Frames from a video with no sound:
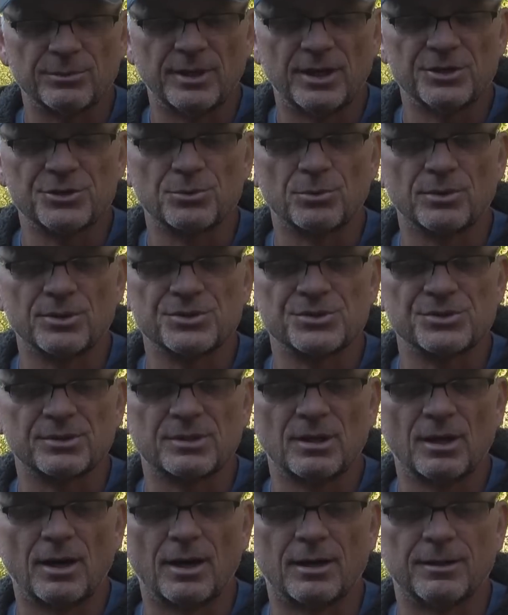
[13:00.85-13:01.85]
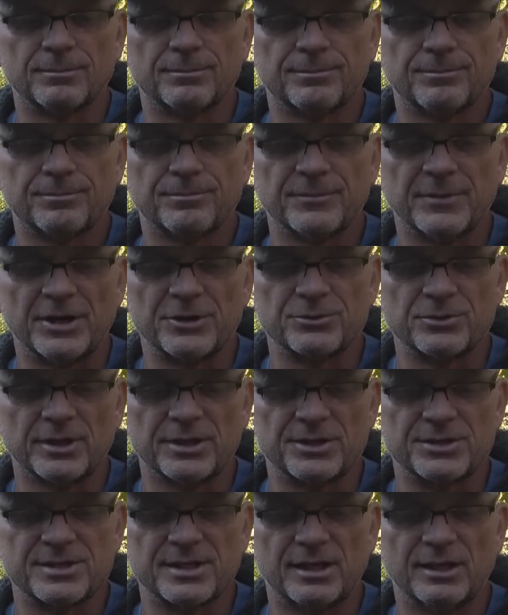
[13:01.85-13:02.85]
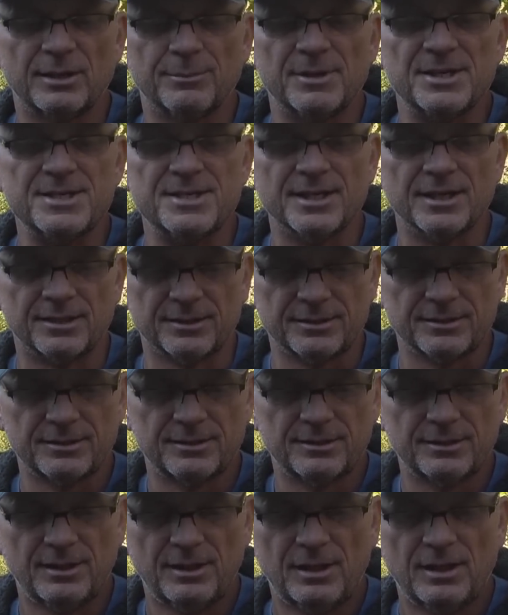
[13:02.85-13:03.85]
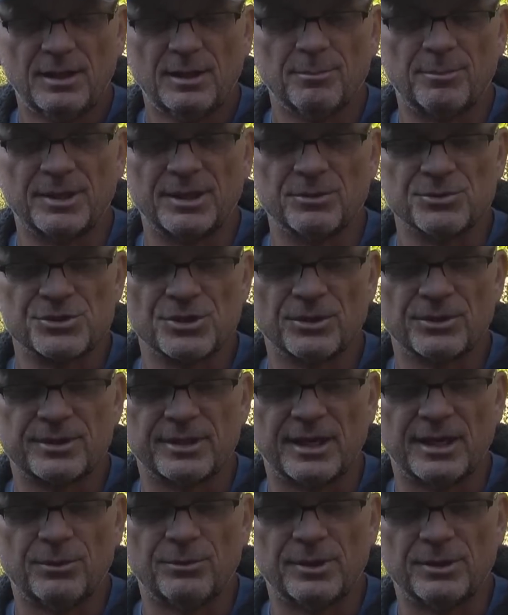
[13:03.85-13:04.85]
around towards the car. I tried to tell him it didn't, but it was okay.